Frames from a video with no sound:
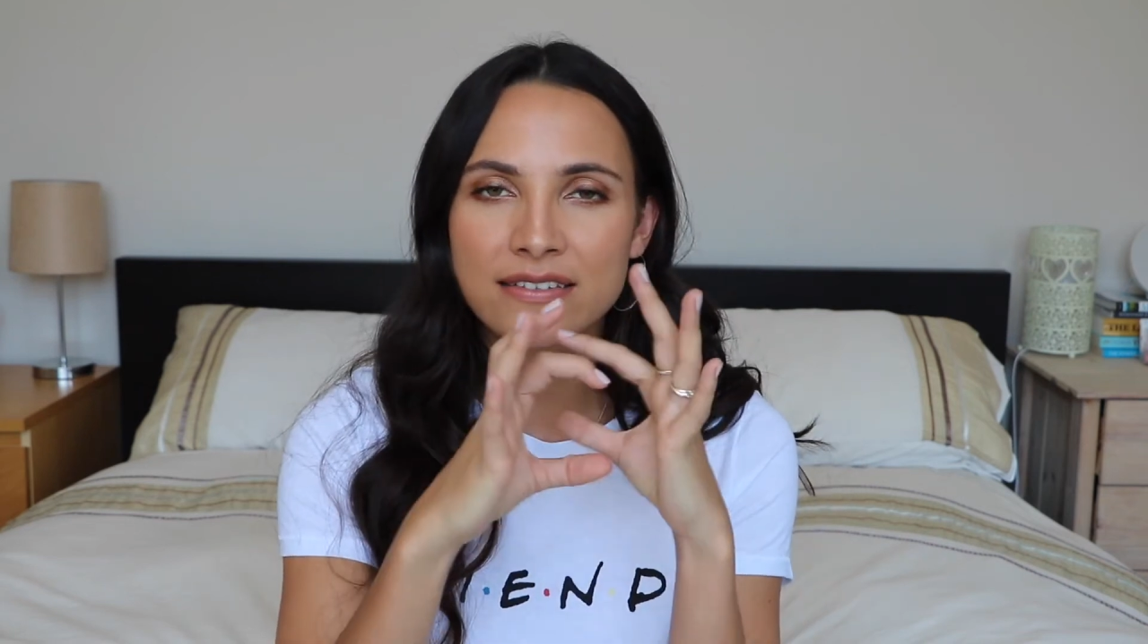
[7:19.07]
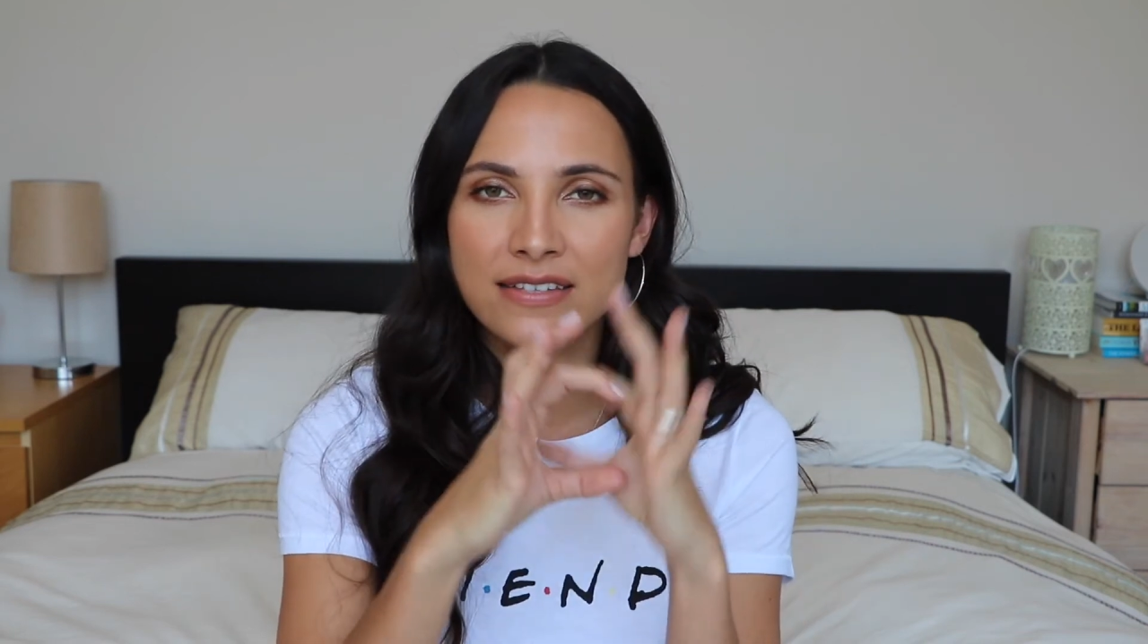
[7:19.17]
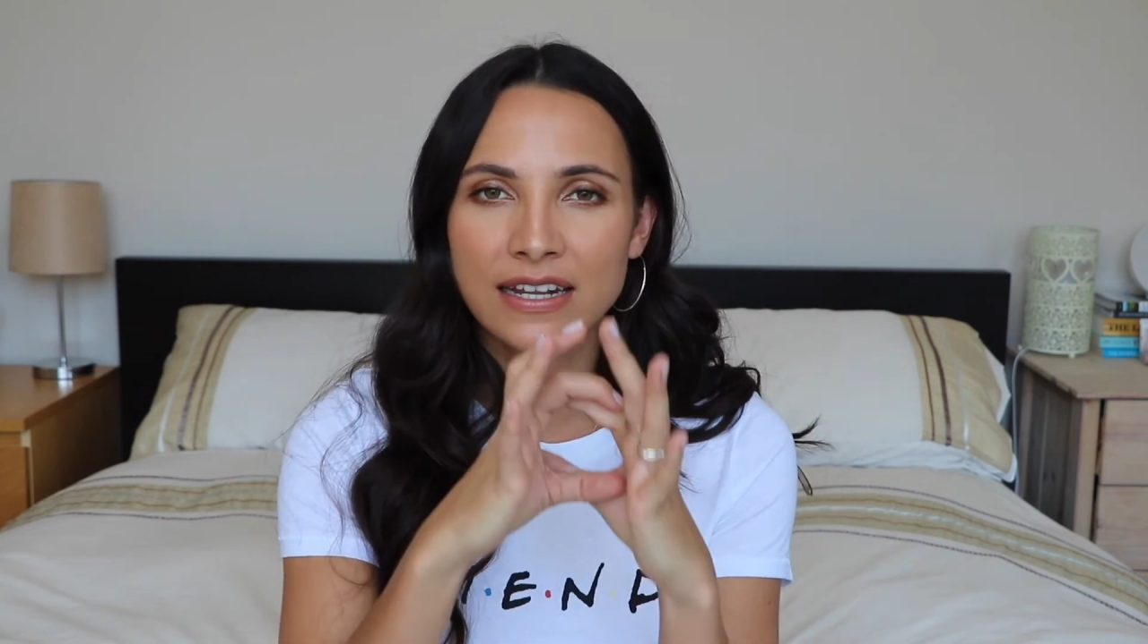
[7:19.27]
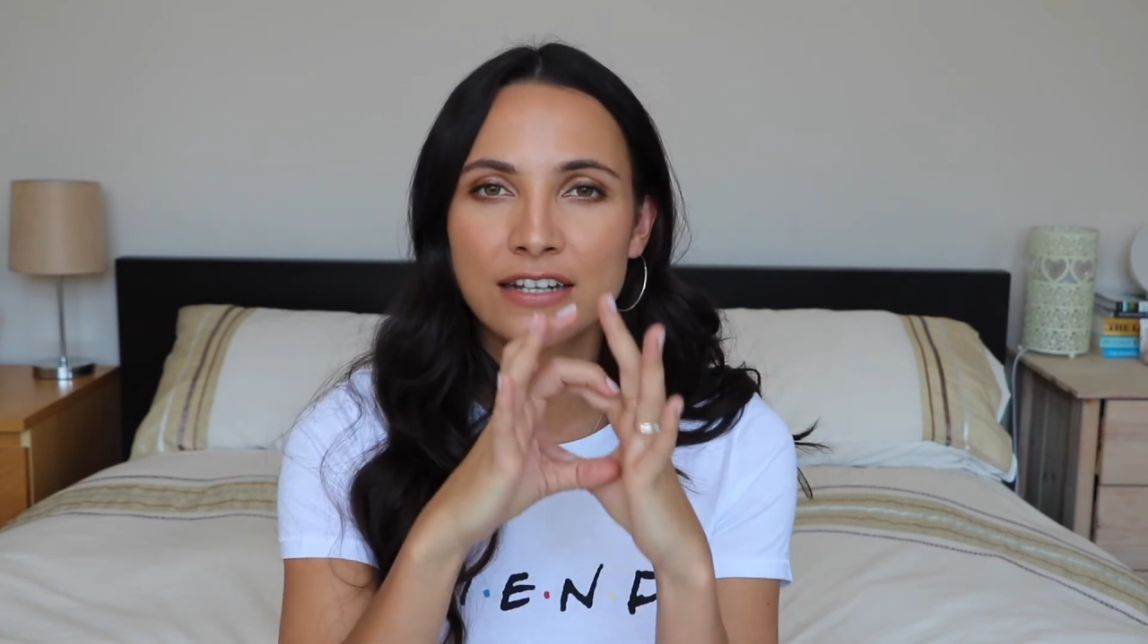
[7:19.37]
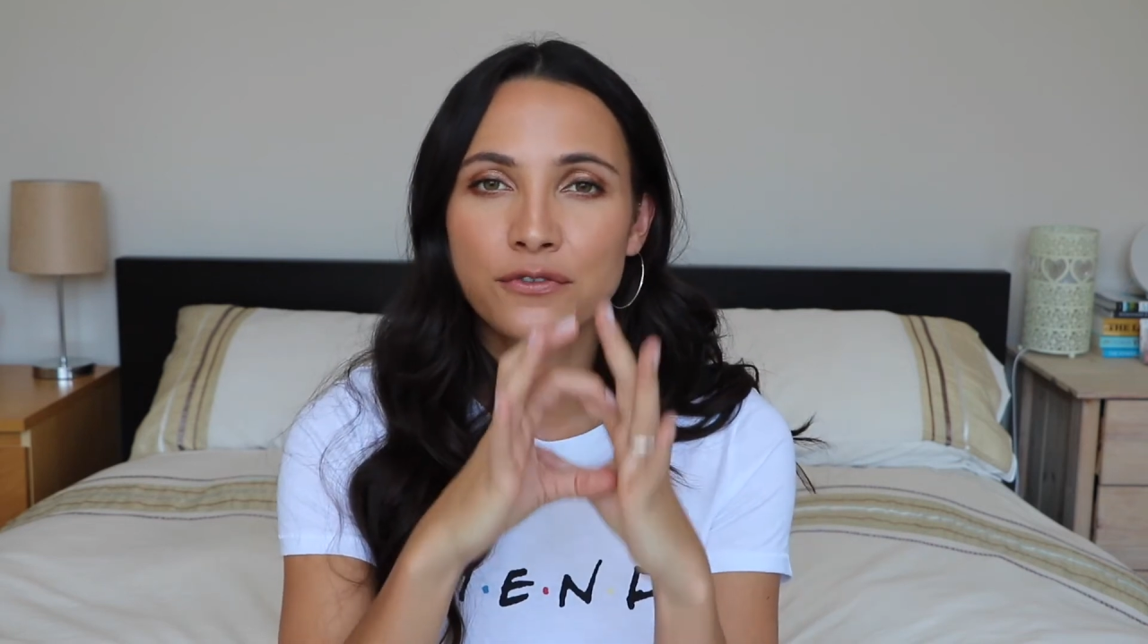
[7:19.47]

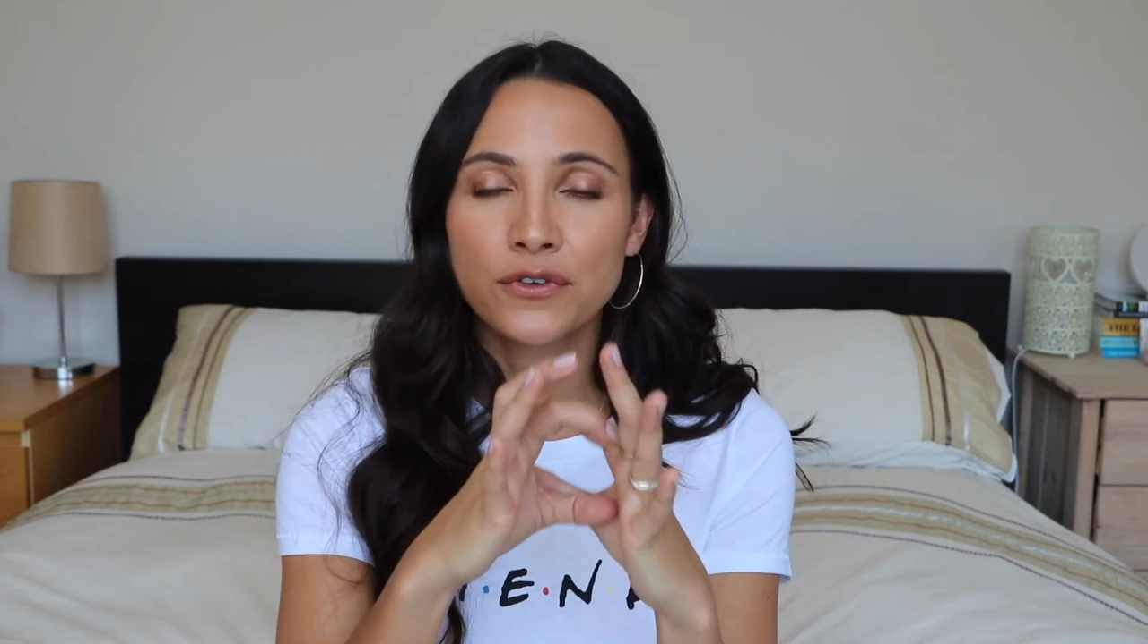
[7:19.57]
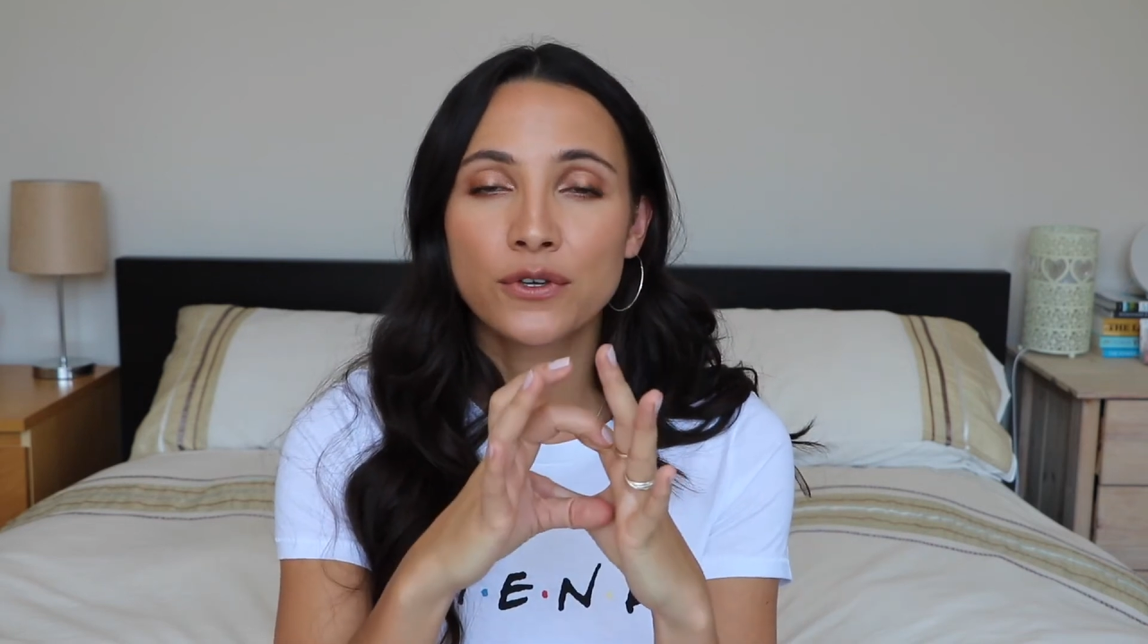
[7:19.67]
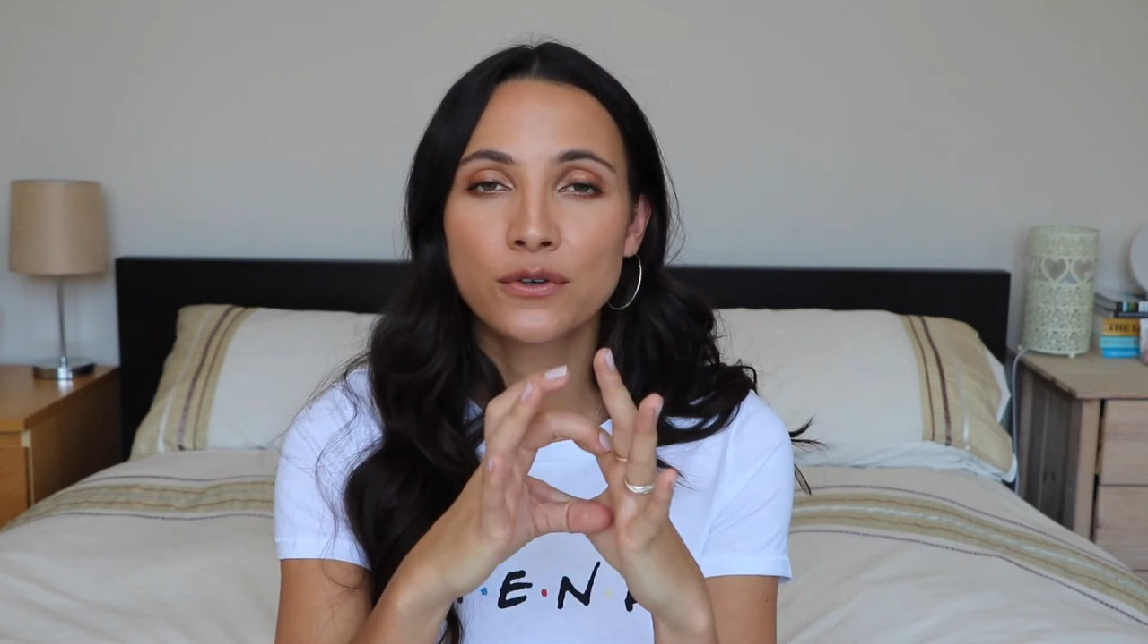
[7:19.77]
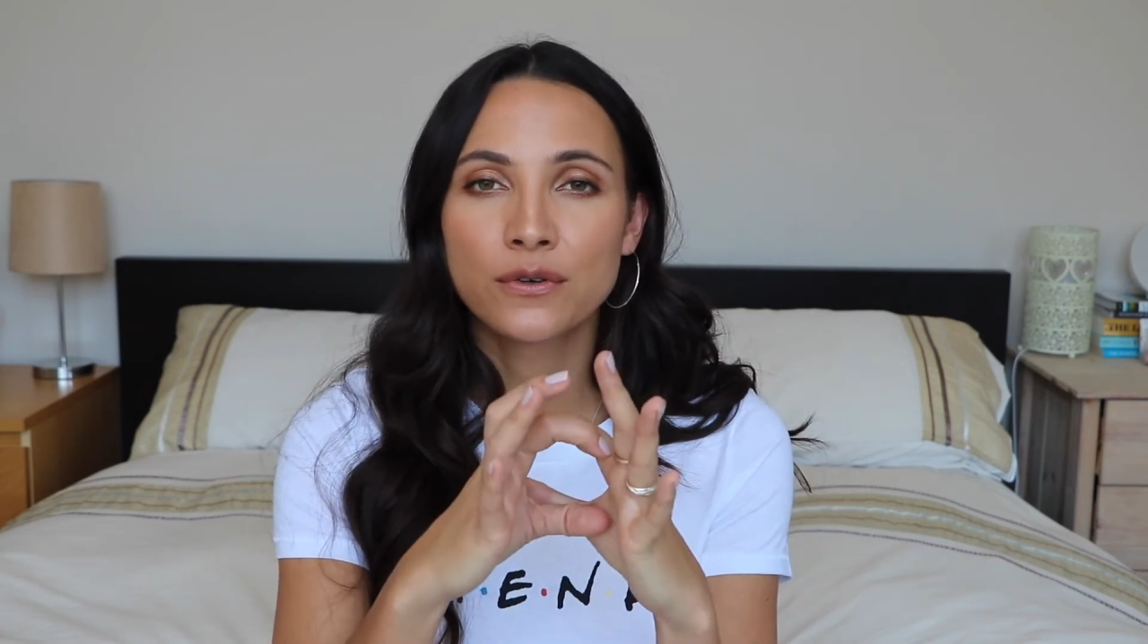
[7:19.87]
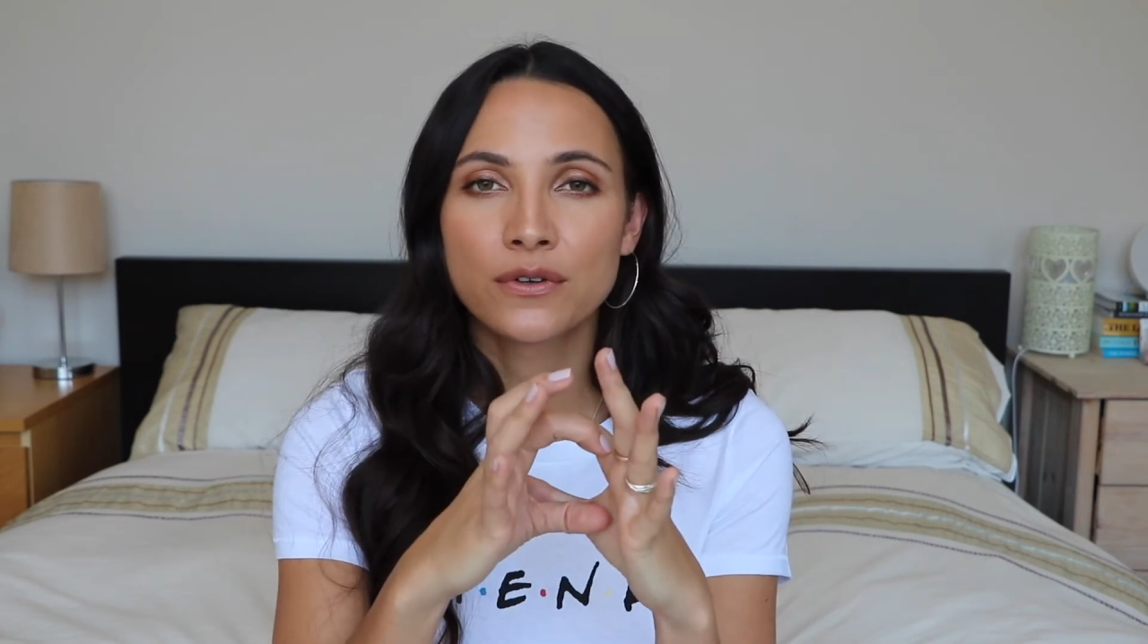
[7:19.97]
select
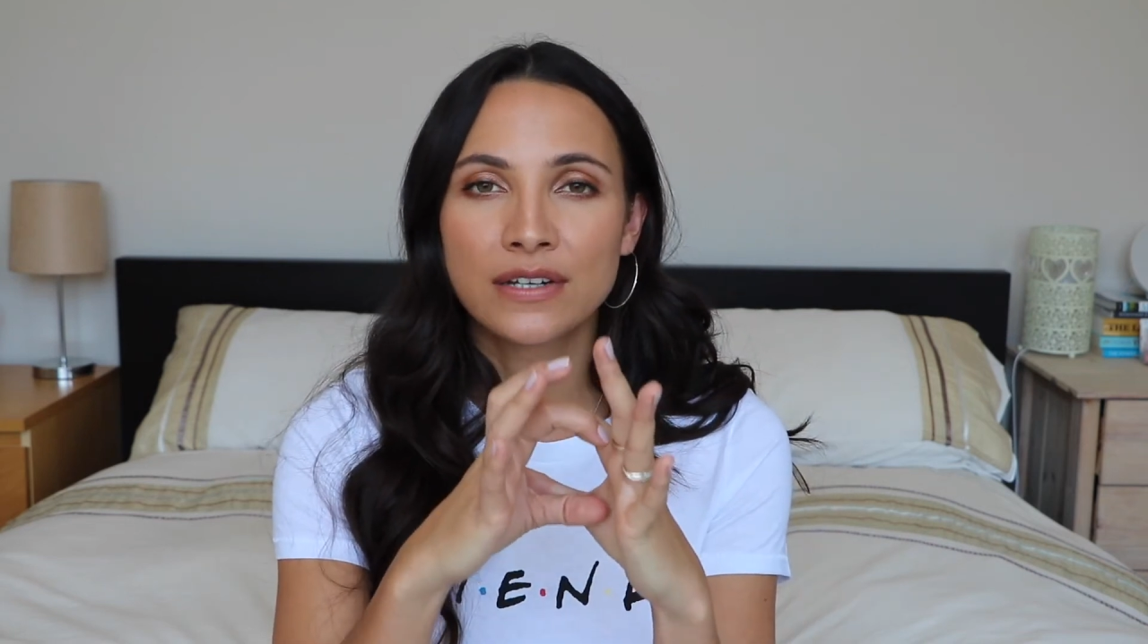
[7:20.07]
few